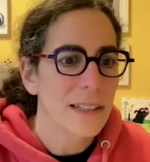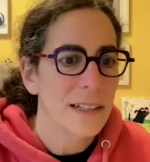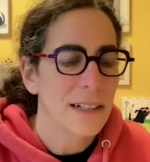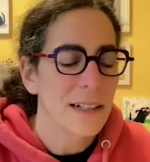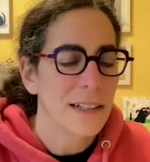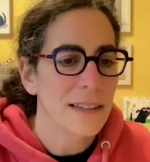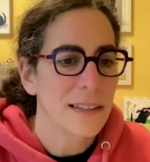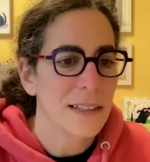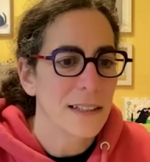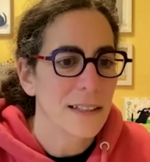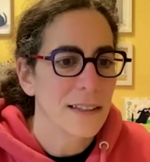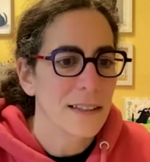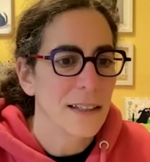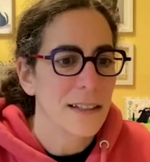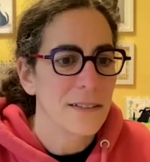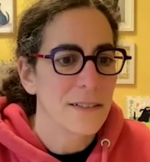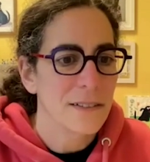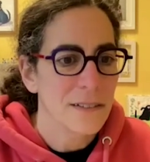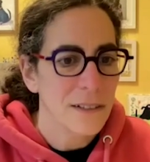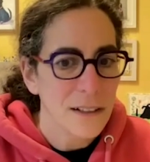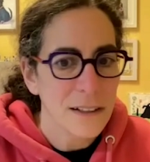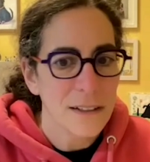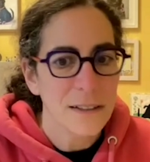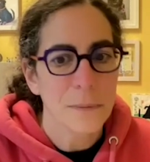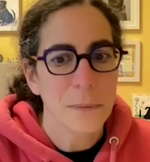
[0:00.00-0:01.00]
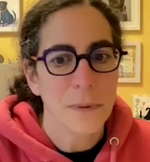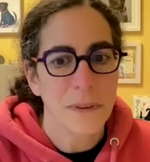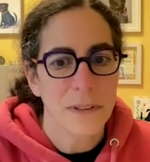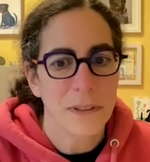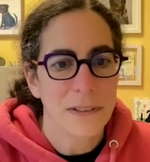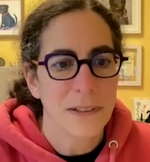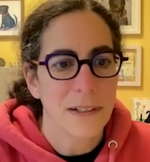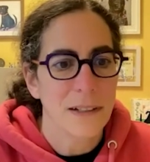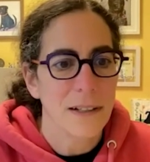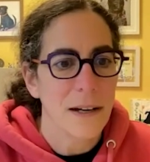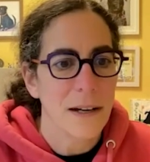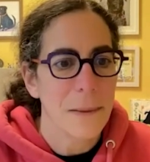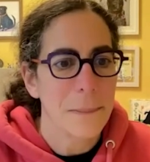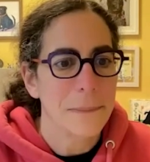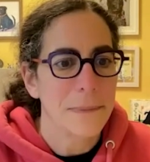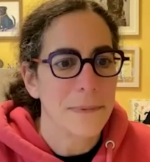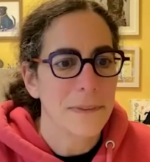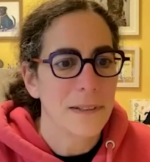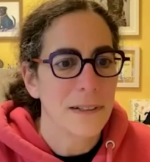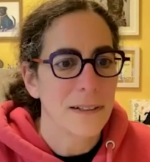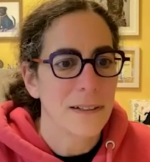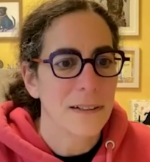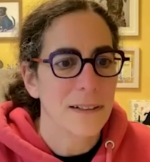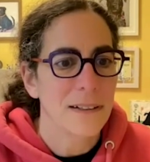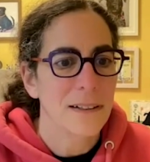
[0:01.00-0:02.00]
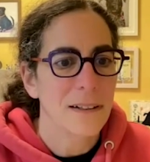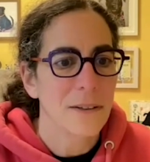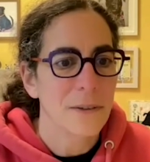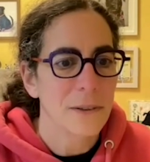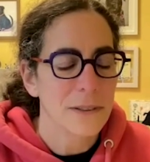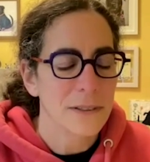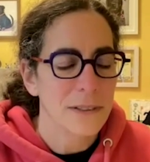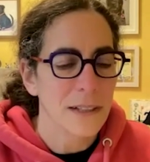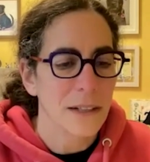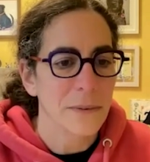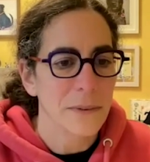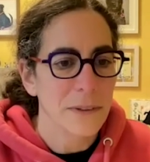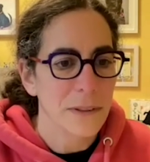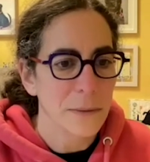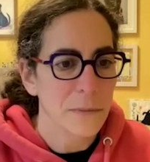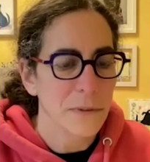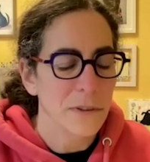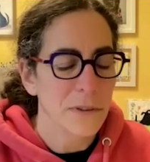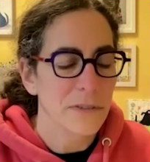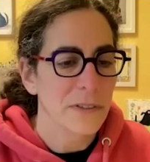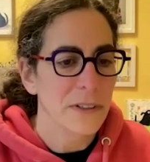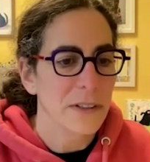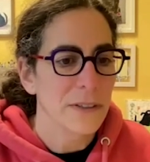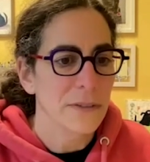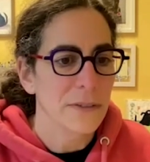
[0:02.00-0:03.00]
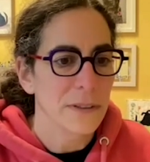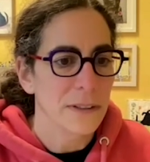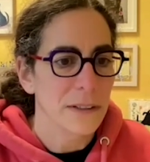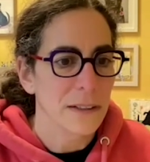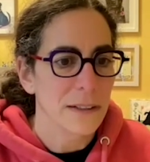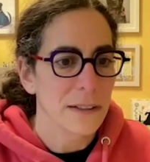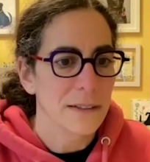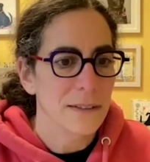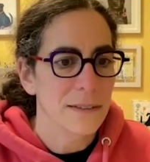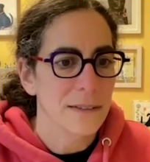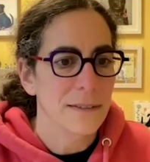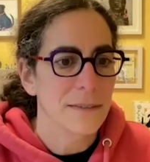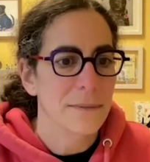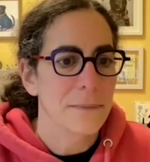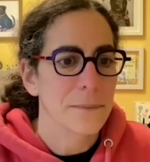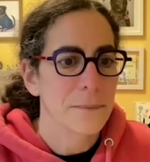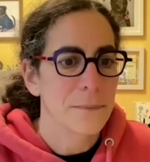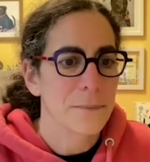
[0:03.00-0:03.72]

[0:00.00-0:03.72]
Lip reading: and I think they just pushed it up to coincide with the movie release.